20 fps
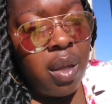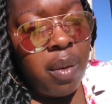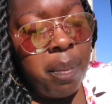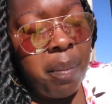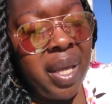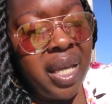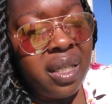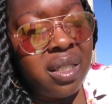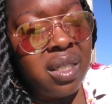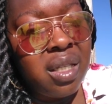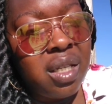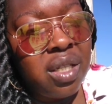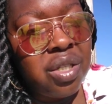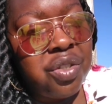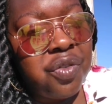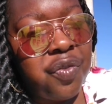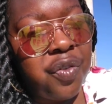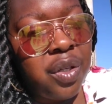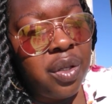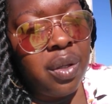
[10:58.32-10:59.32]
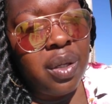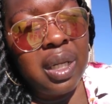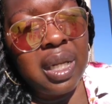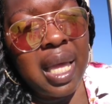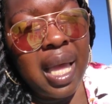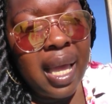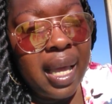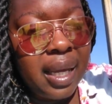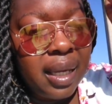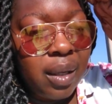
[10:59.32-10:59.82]
makes us feel
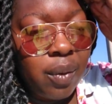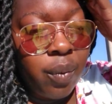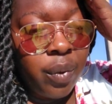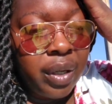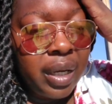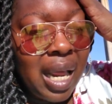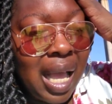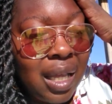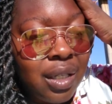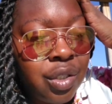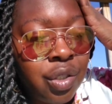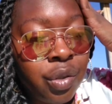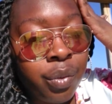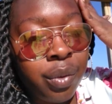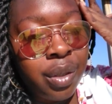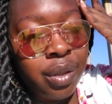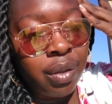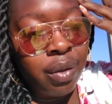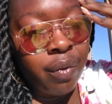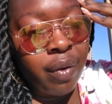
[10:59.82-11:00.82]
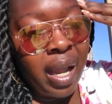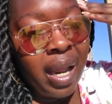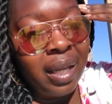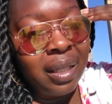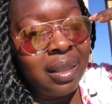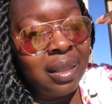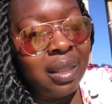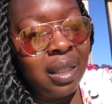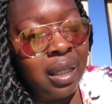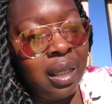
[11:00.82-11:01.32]
like we're not doing the right
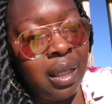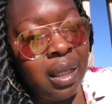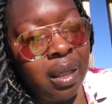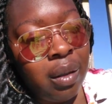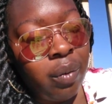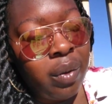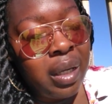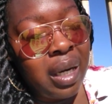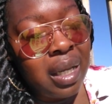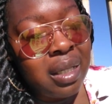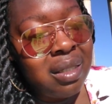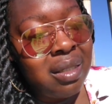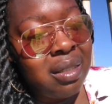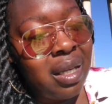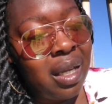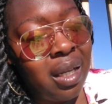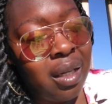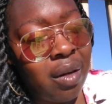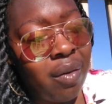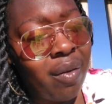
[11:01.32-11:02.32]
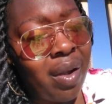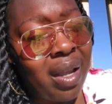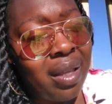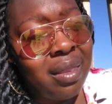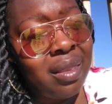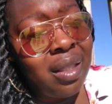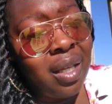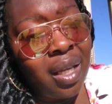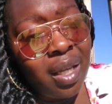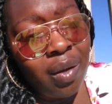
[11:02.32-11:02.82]
thing, we're not saying the right
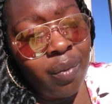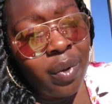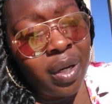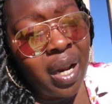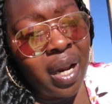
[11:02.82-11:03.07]
thing, we're